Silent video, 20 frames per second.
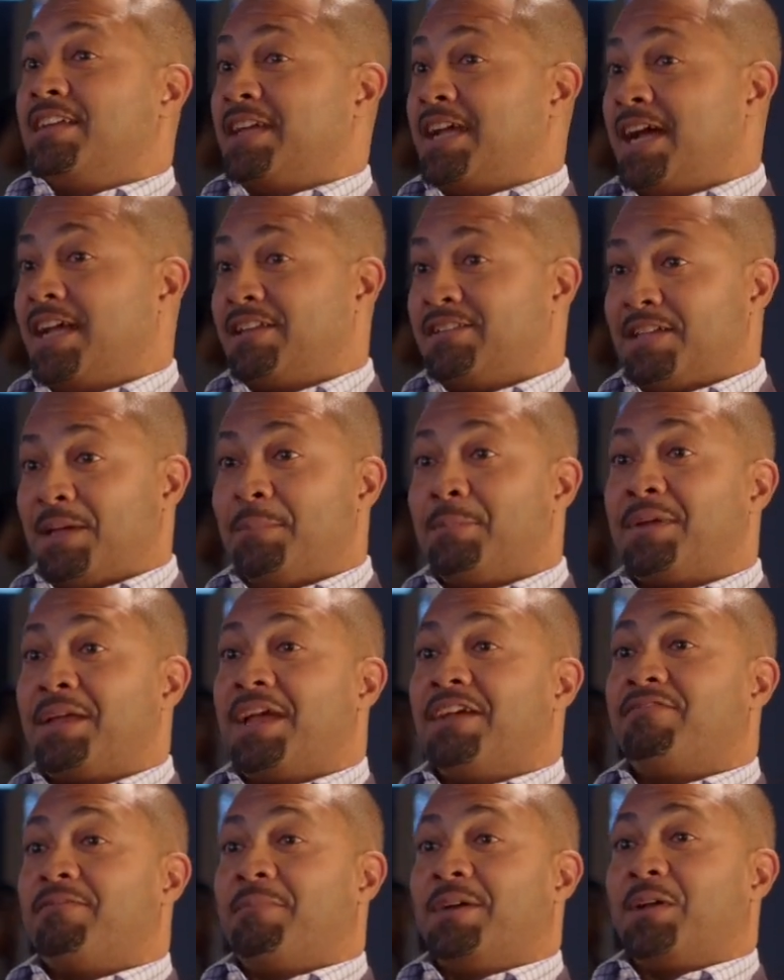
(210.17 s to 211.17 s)
got his
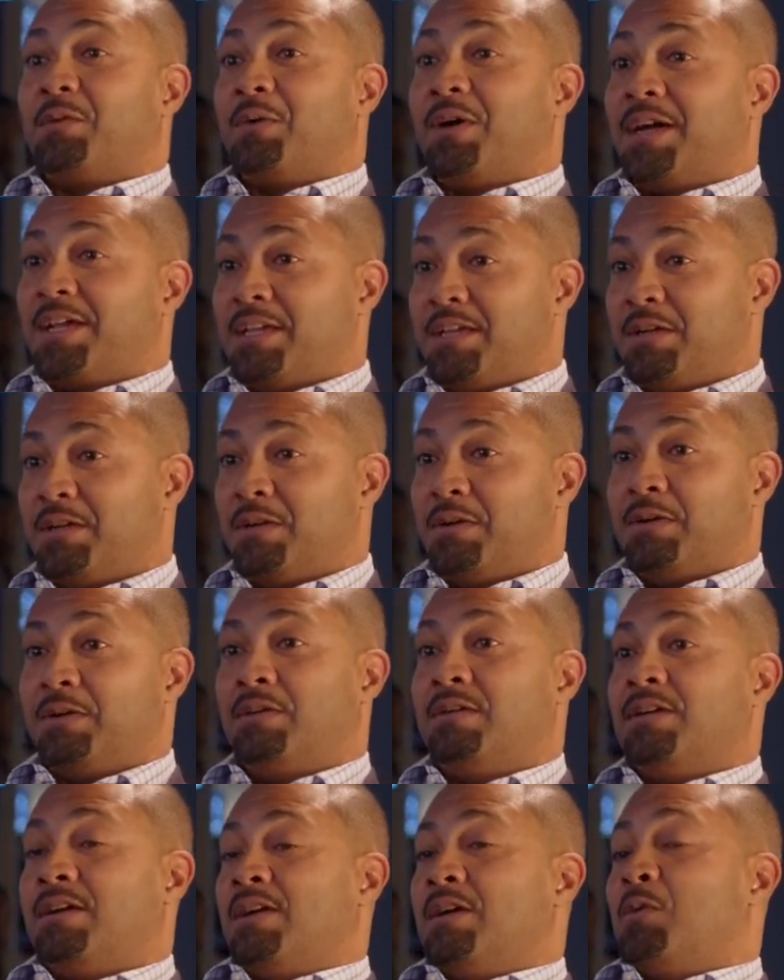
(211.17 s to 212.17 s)
MBA from
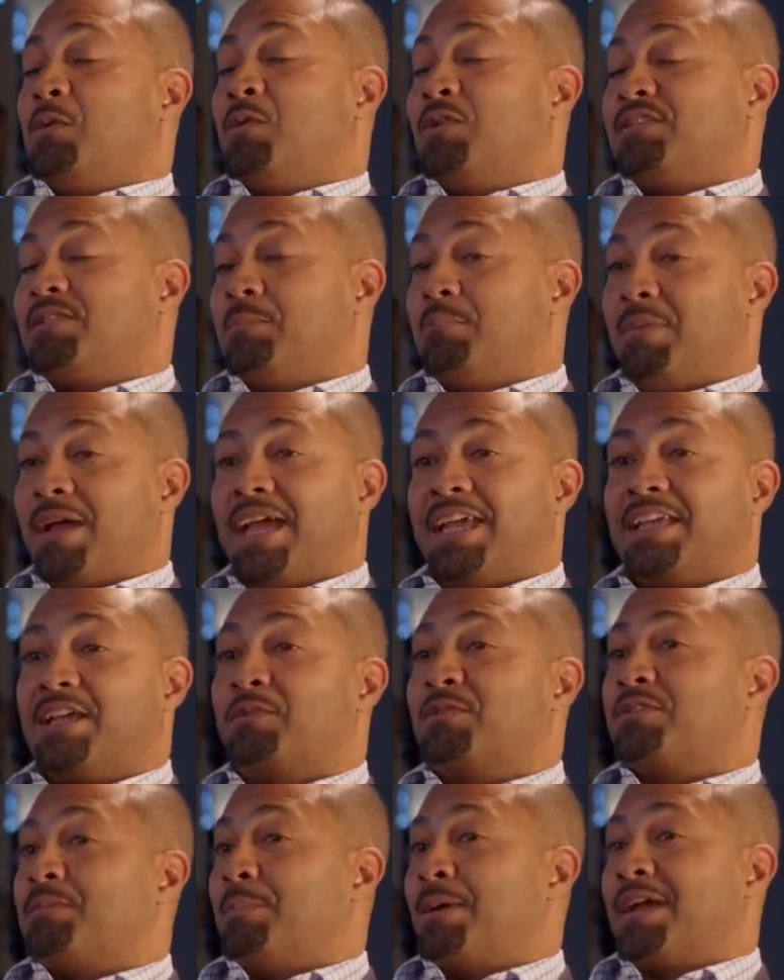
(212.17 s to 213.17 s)
NYU, was in
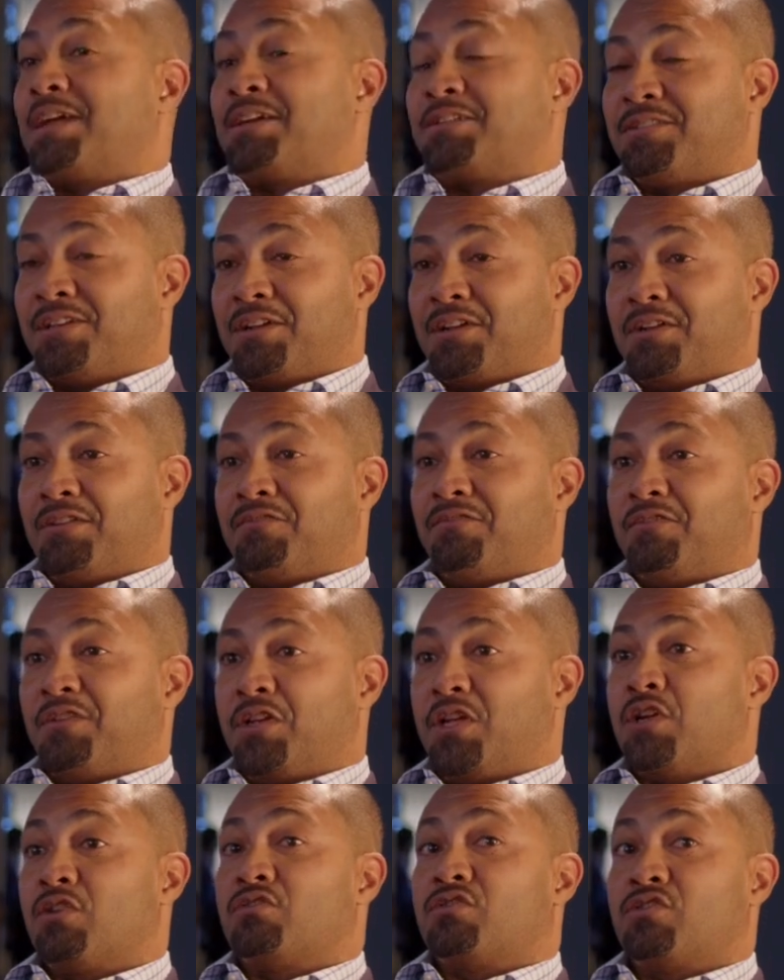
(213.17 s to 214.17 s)
banking, was a bank executive for
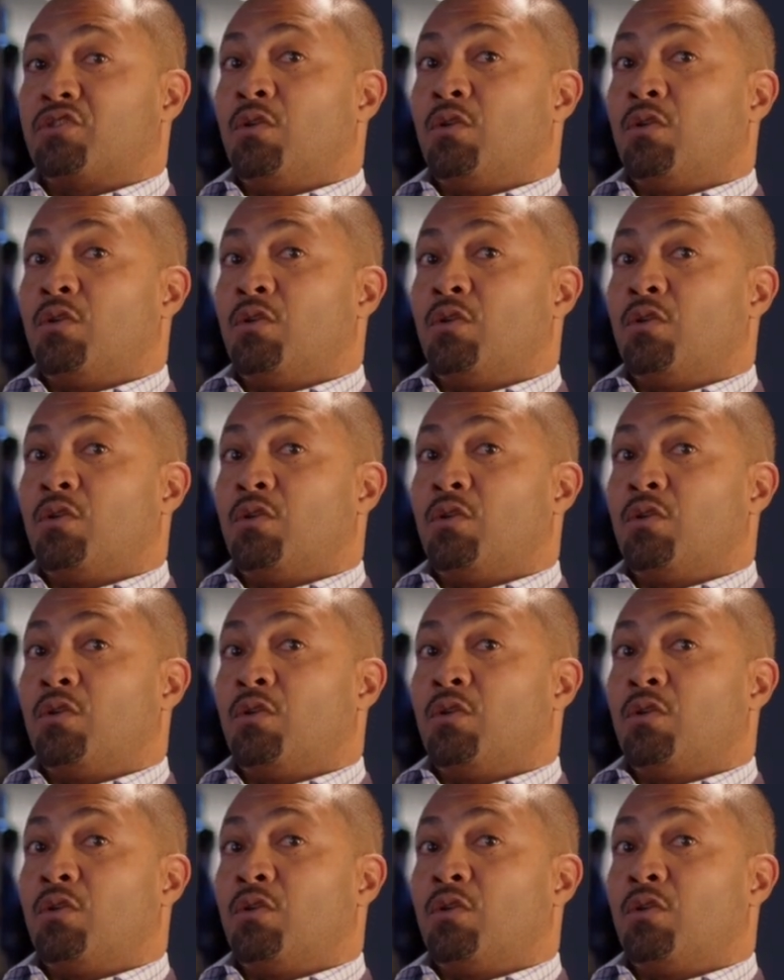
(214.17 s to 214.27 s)
years.